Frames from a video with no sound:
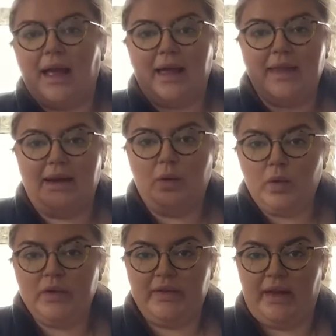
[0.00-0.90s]
And then
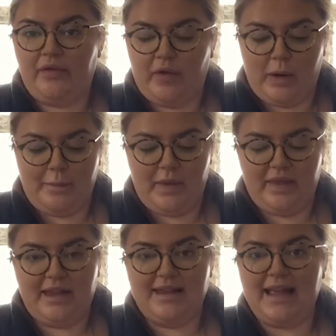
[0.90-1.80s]
also from
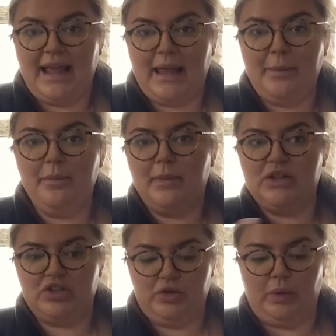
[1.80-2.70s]
the same
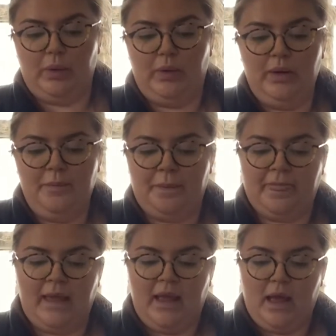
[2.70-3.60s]
stall,
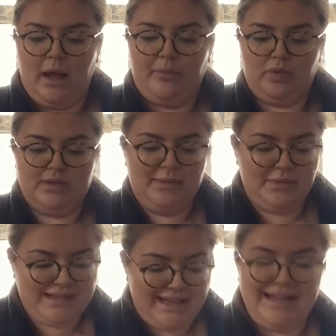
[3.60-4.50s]
I bought some
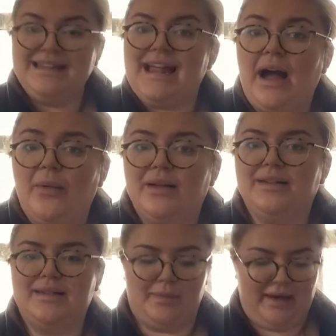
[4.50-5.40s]
tea
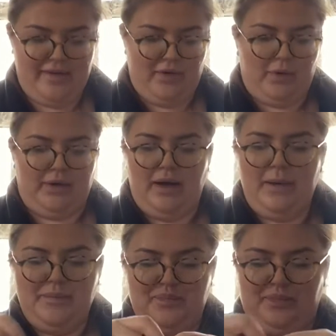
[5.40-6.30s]
towels, believe it or
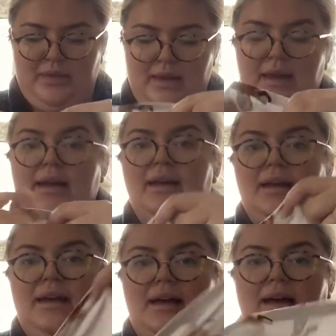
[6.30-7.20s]
not.
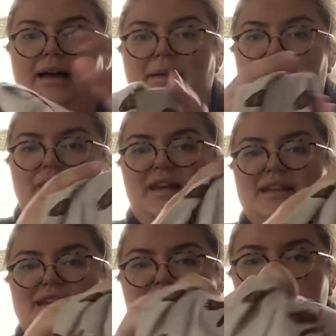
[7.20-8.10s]
Um,
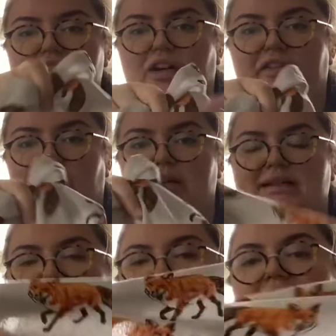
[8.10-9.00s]
these have just got
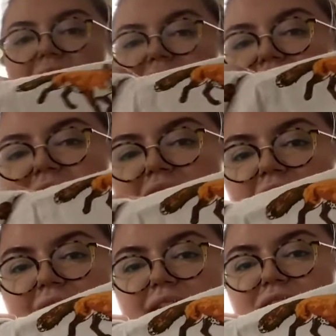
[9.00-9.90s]
foxes on. It needs an
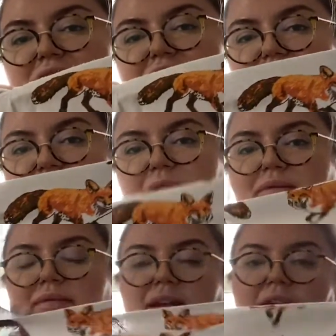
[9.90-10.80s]
iron, so don't,
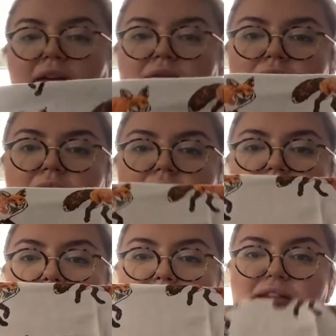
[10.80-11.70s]
you know,
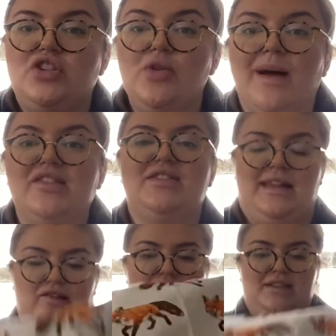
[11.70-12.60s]
pay too much
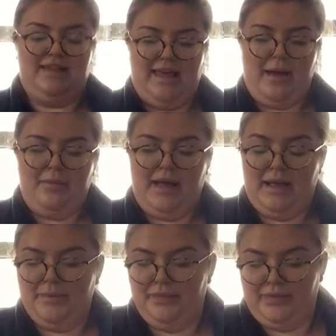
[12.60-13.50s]
attention to that. But um,